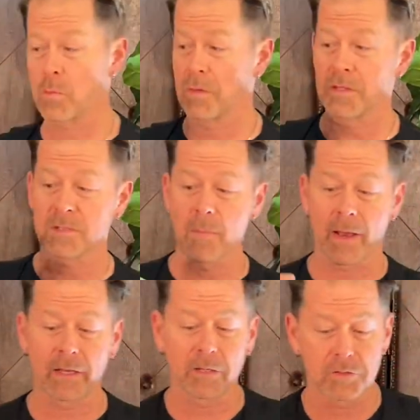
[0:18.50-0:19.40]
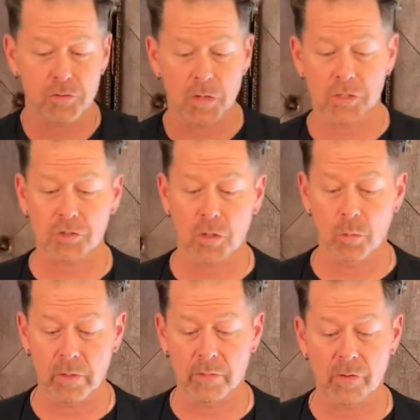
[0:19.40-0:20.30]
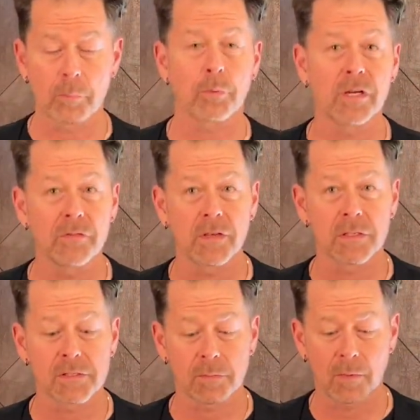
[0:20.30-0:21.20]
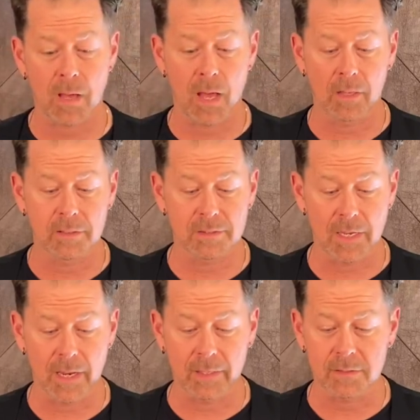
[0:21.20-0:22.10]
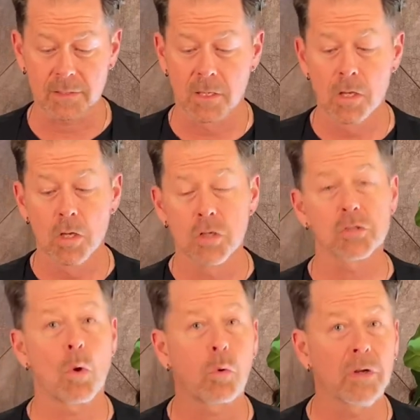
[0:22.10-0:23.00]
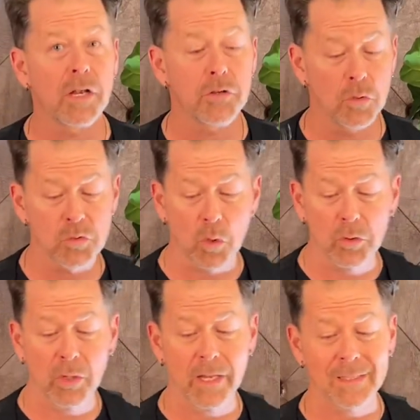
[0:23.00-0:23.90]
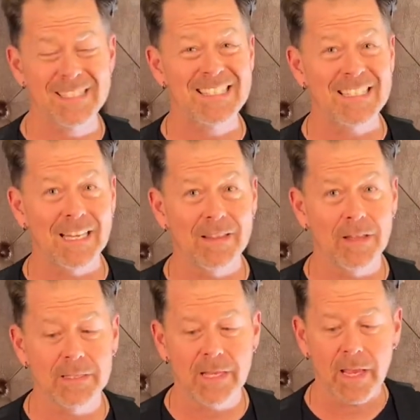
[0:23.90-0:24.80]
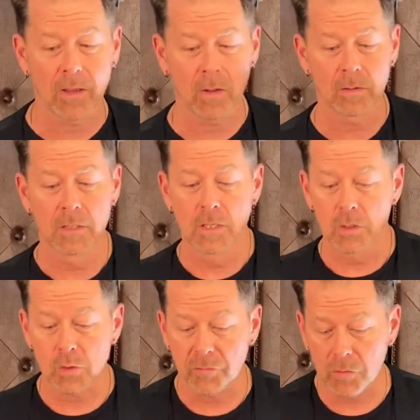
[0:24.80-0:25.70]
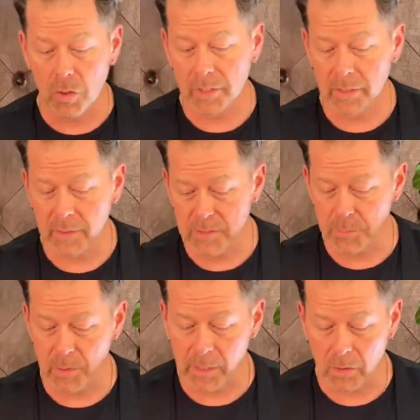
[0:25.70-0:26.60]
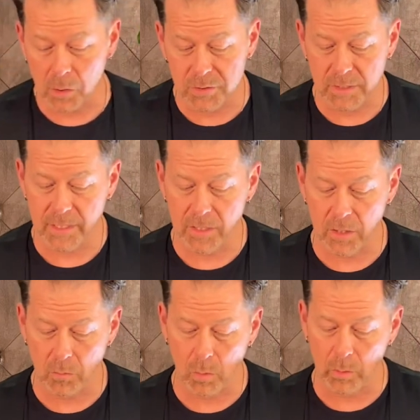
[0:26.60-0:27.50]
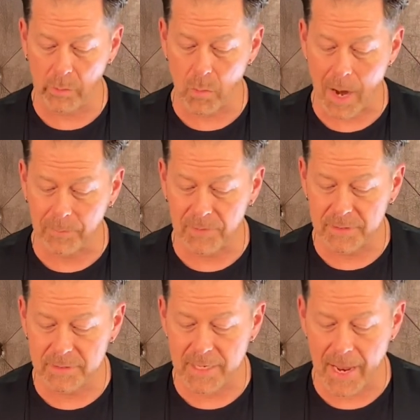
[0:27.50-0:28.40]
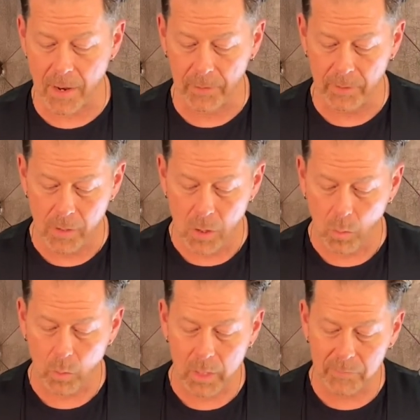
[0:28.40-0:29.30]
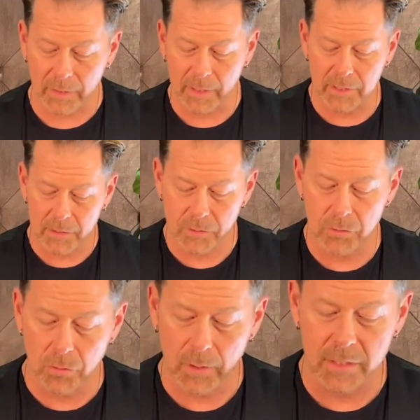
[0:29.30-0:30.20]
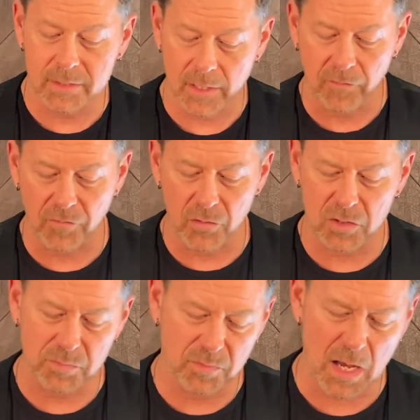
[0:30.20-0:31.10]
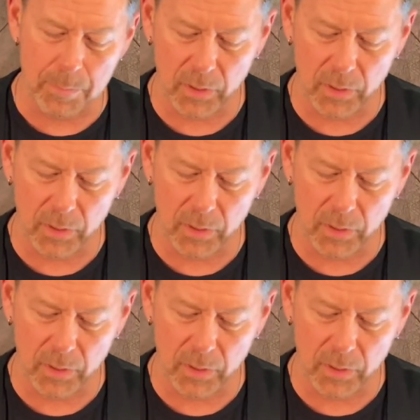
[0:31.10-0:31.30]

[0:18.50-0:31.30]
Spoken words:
this Midollino structure in one of our previous designs. So what we're going to do is we're going to extend the tail. So if you look at this pretty closely here where we wrap this down, what I'm going to undo is the first couple